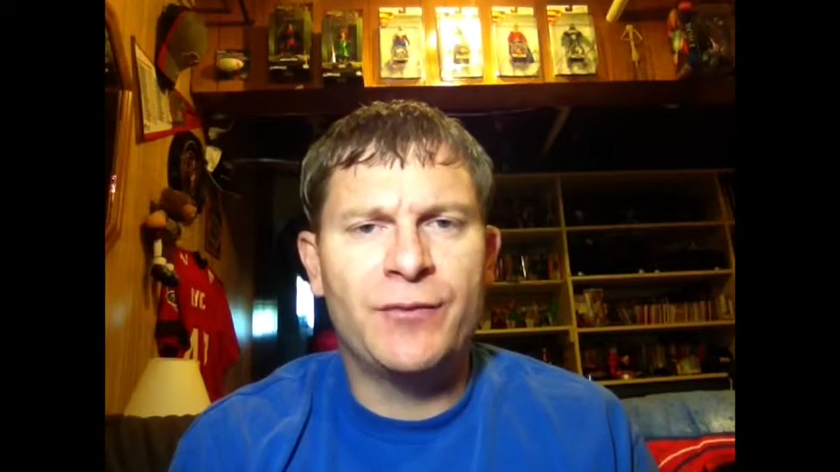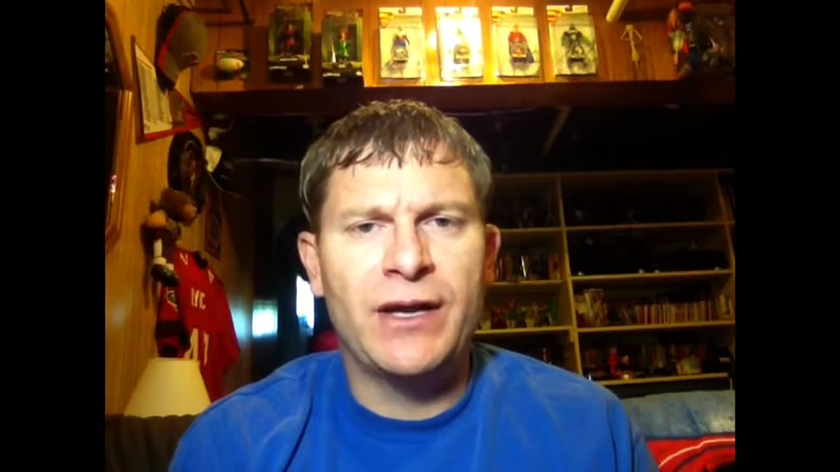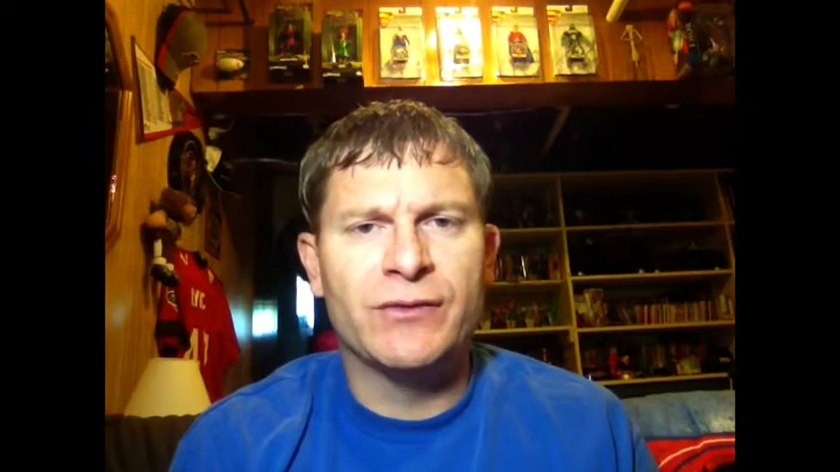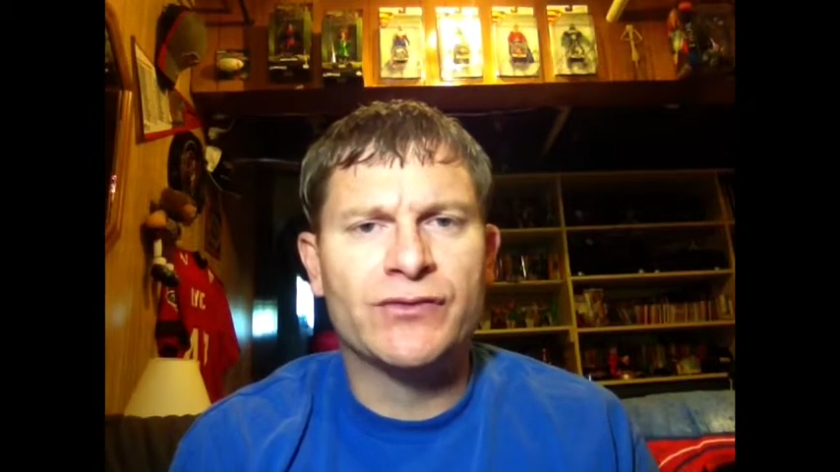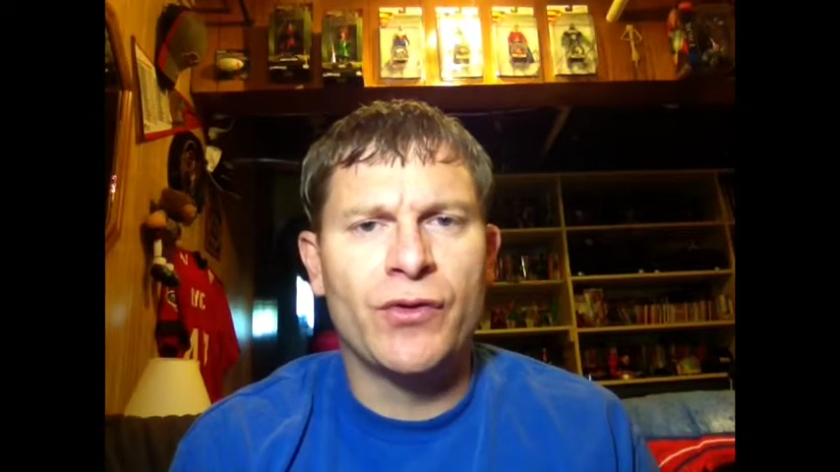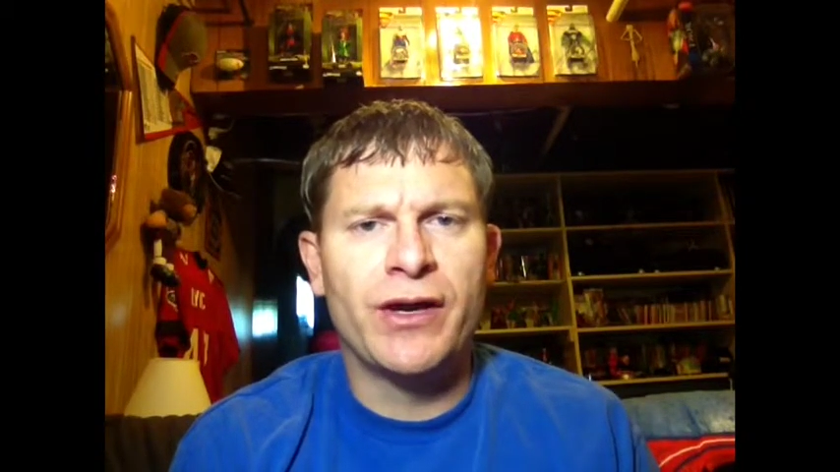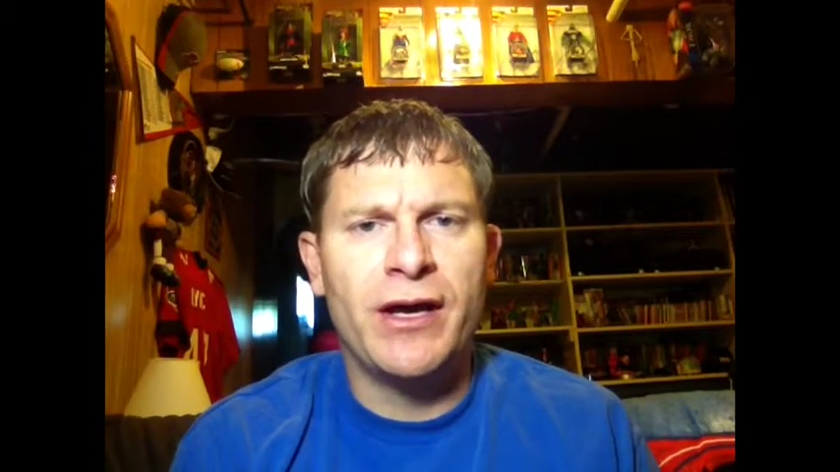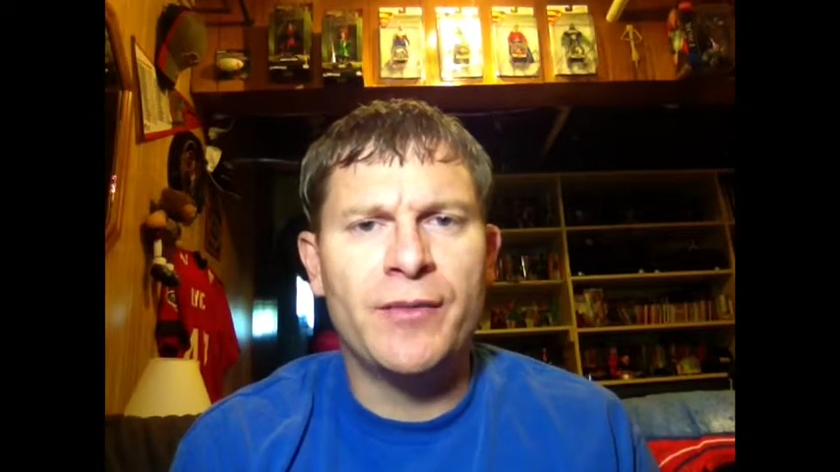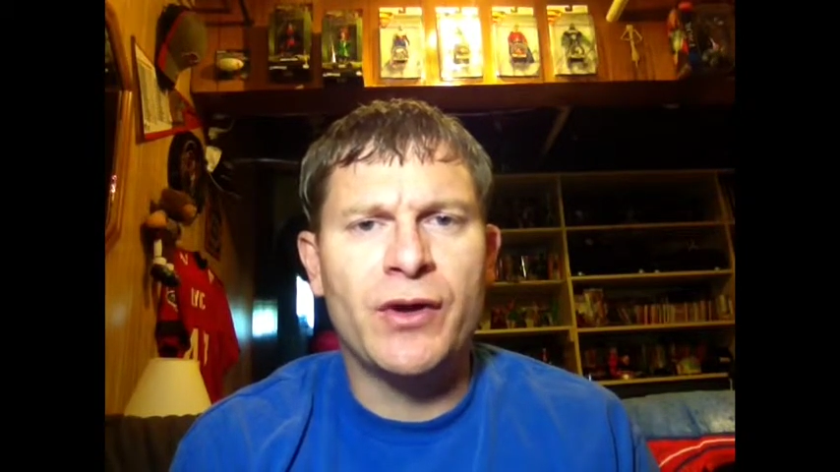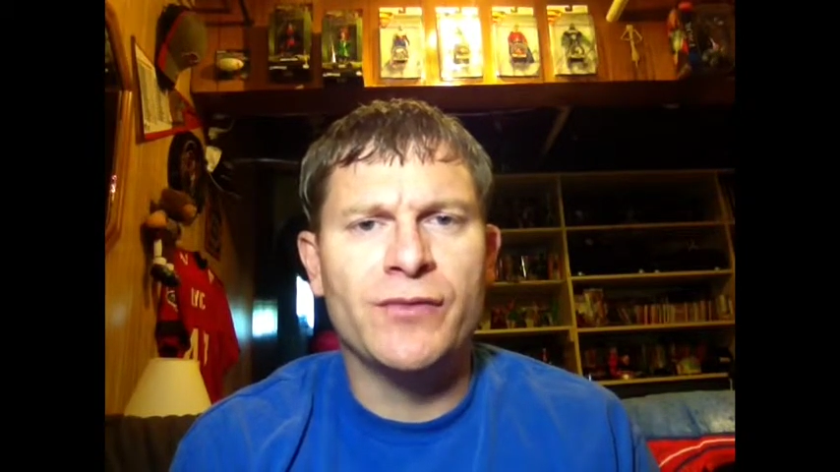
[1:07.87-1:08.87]
when I was growing
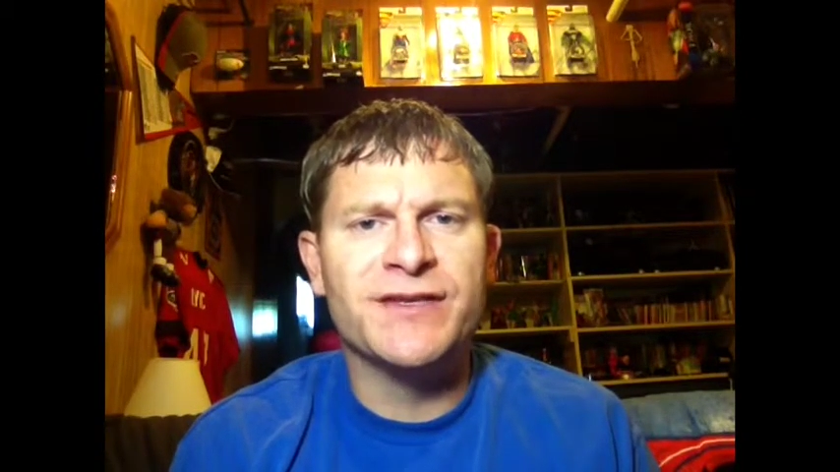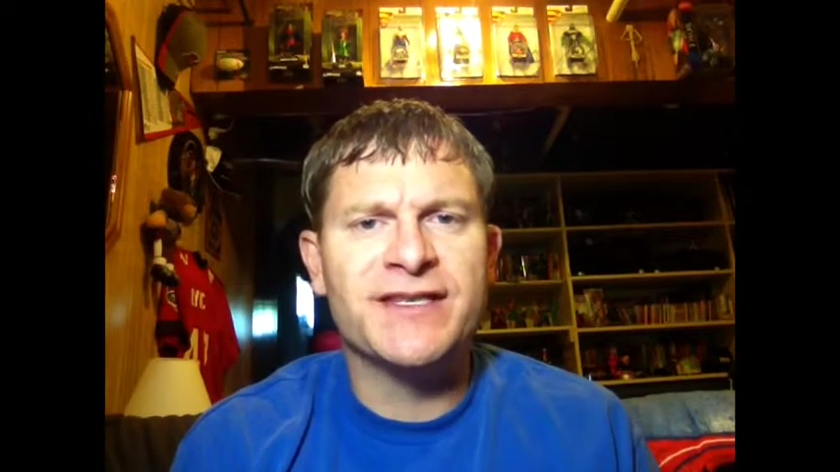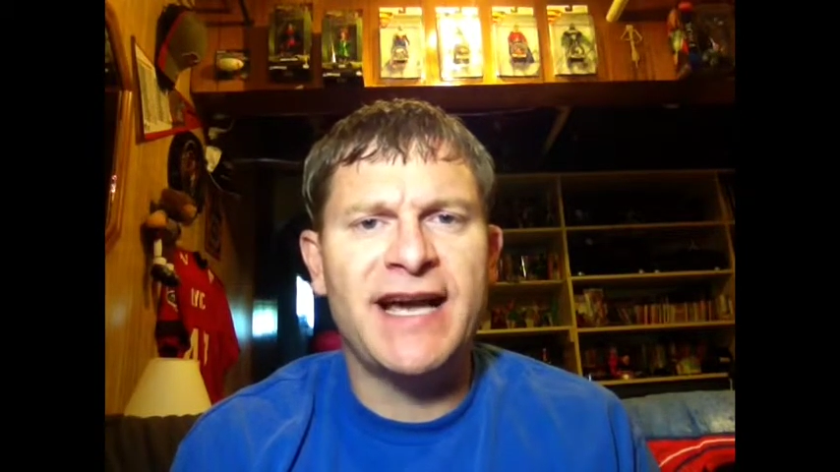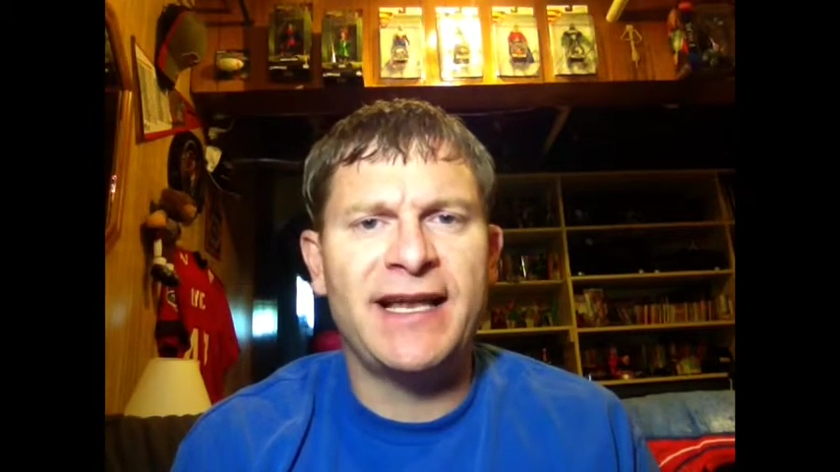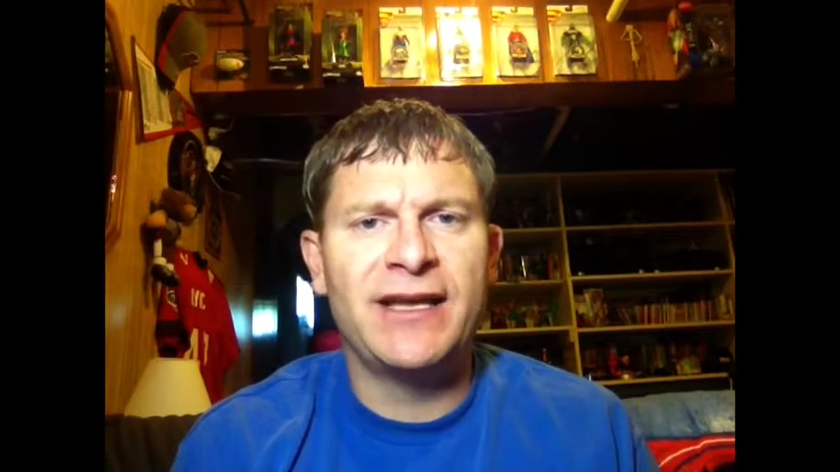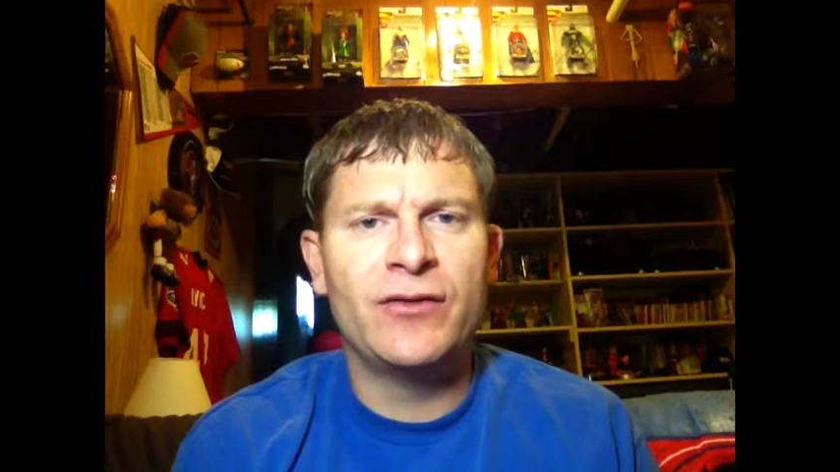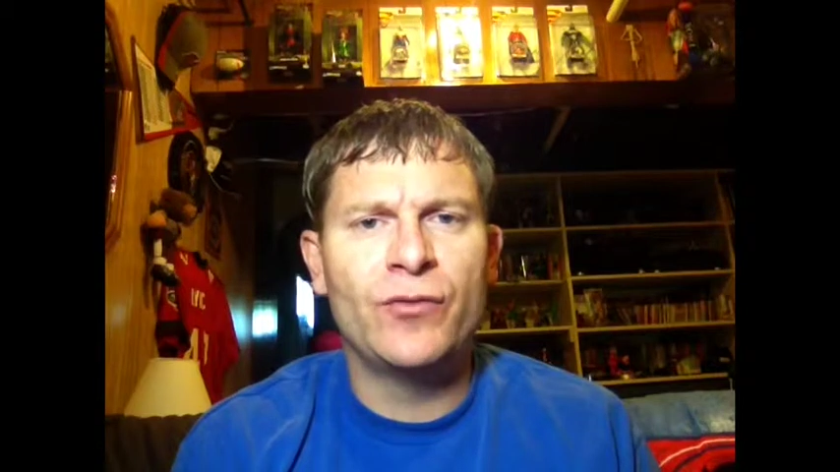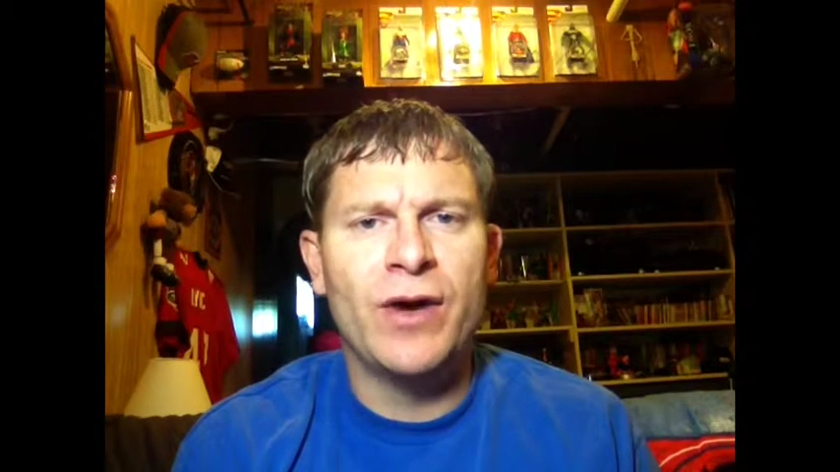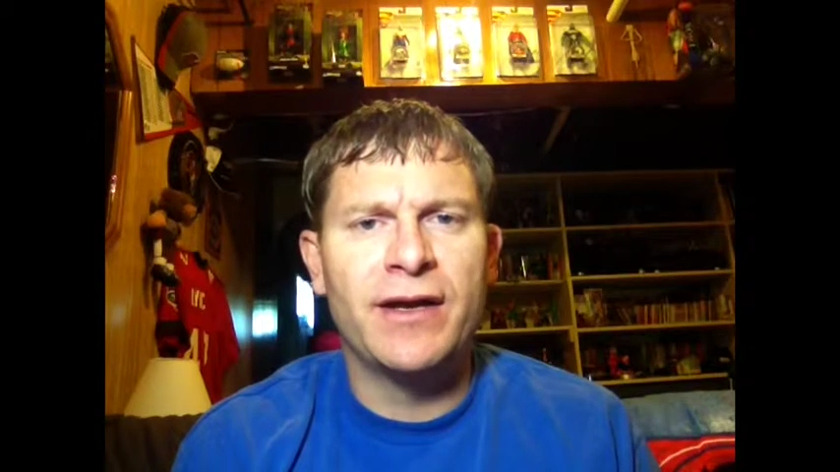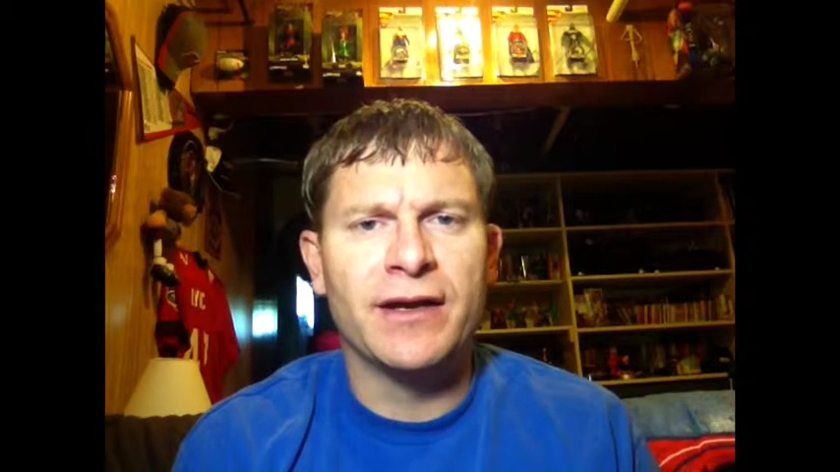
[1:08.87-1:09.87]
up called Silent
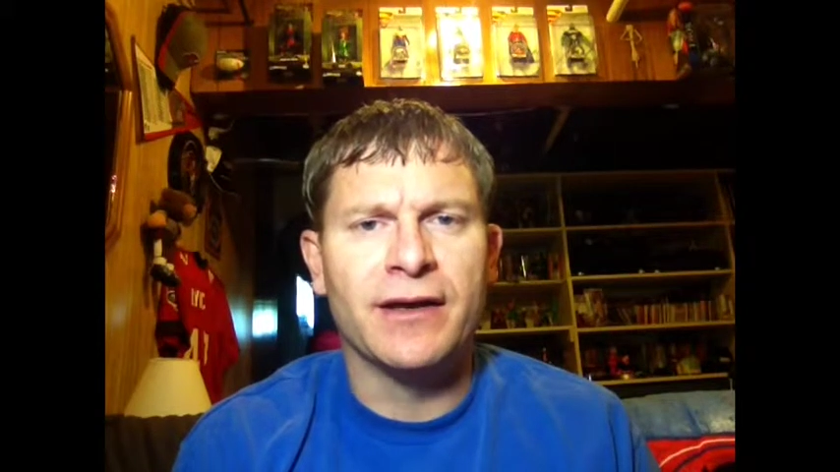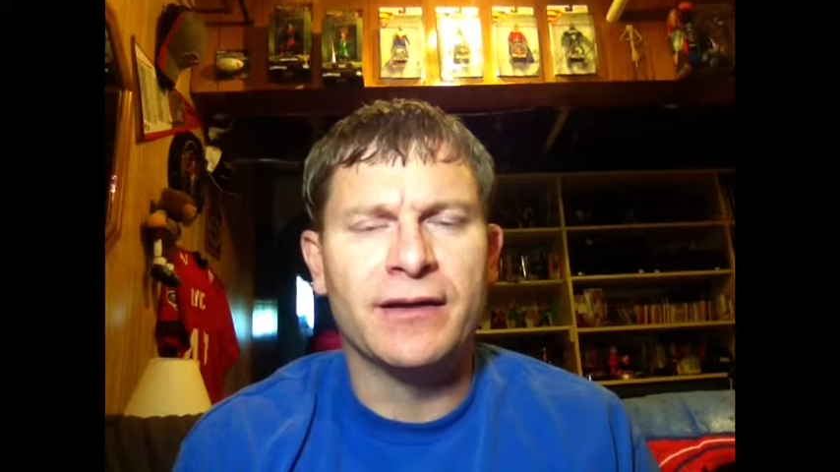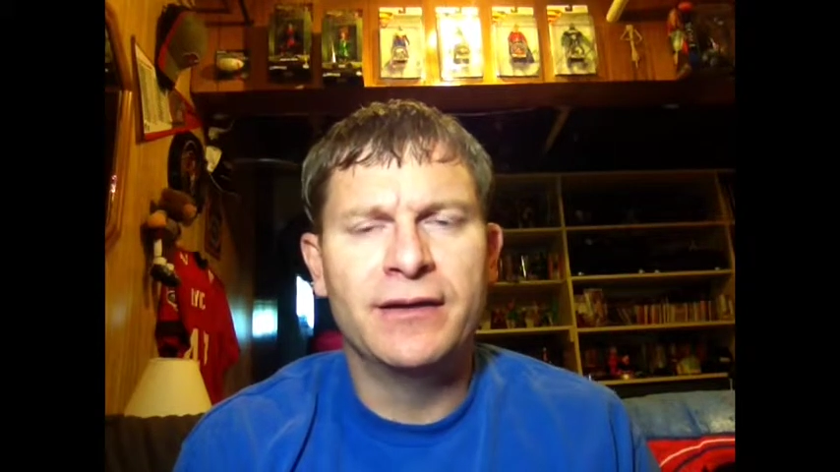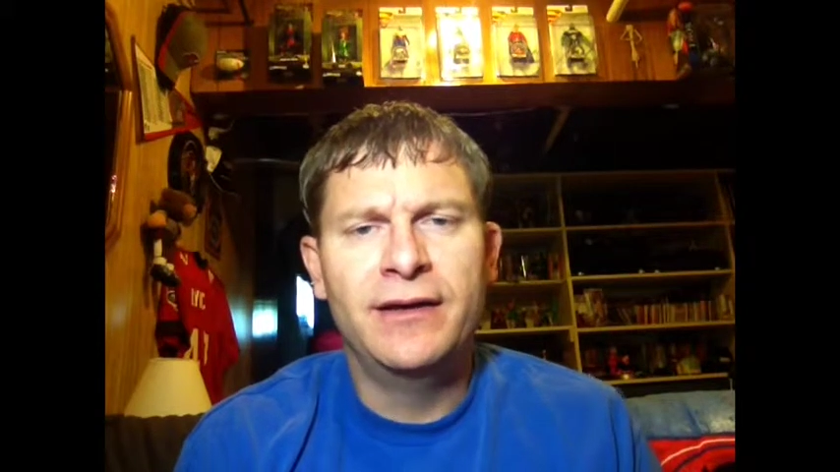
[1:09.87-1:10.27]
Running.